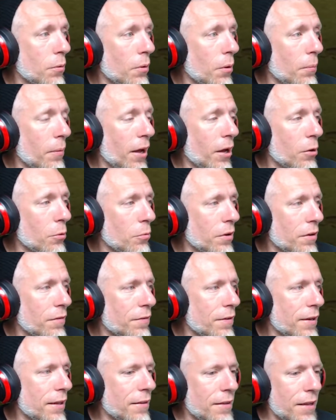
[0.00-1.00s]
no matter if
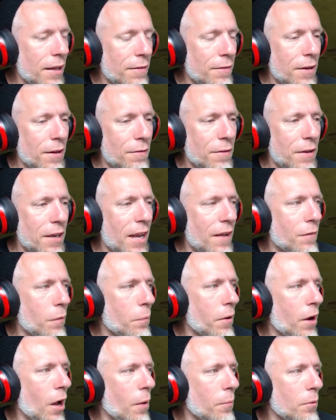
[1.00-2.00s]
even if he never
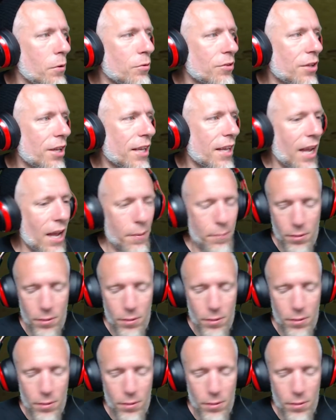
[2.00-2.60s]
put out music again.